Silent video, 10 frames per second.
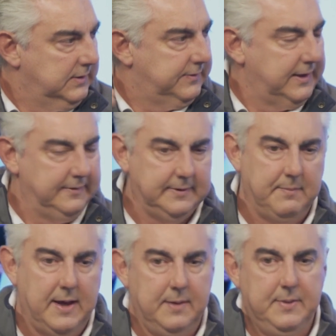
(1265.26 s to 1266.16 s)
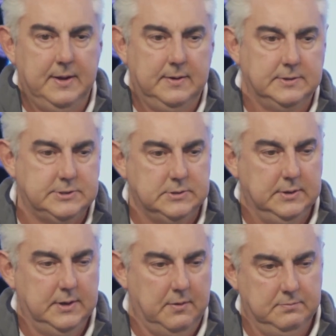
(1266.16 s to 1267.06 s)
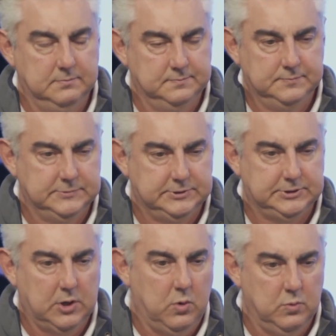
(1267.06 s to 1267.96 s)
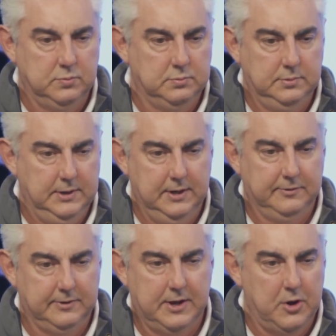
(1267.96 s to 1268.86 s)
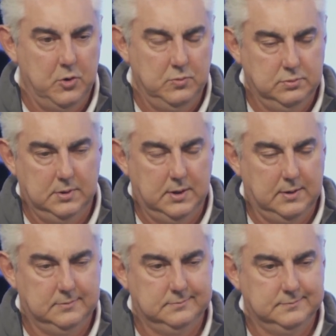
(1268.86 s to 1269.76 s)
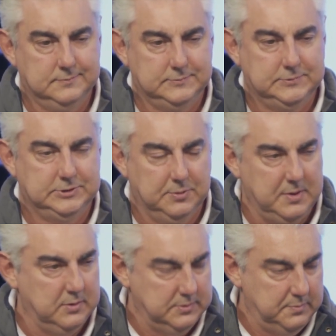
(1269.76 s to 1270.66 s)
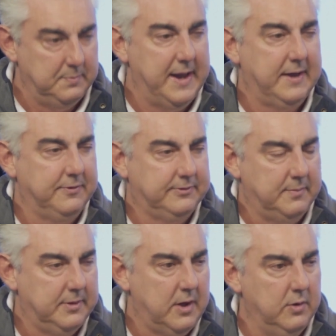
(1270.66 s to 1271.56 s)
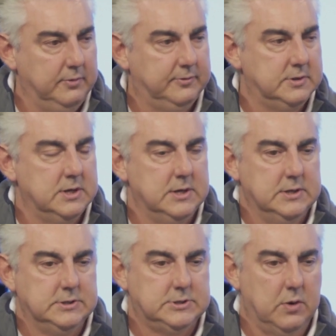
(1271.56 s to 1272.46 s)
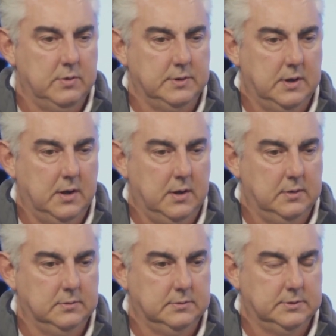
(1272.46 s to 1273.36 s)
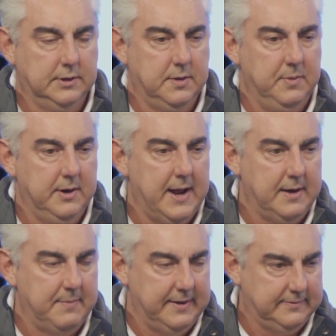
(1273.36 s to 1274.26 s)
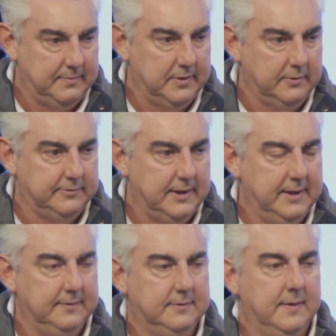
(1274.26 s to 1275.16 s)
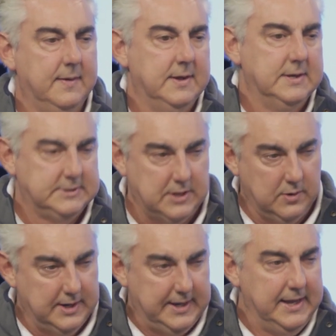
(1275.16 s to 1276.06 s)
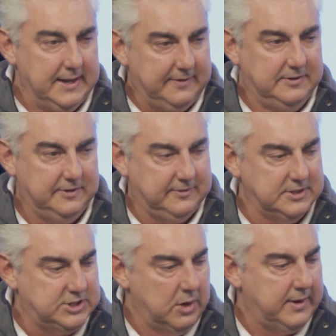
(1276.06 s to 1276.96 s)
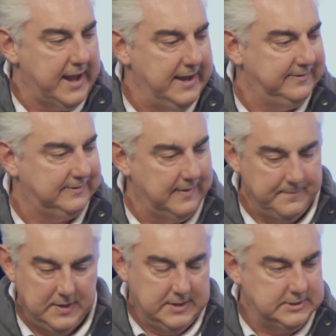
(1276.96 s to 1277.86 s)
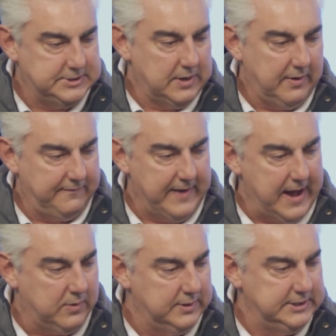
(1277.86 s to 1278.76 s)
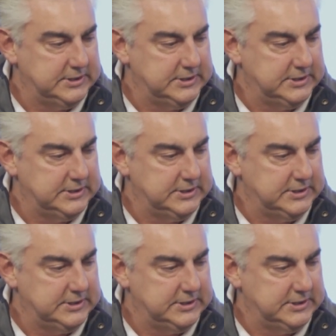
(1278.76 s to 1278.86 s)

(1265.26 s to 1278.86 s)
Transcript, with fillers: things that might have been, you know, shown years ago. Uh, she'll be making some of those and showing uh, the community how to make some of those things. So again, that's just a showcase to show our faculty,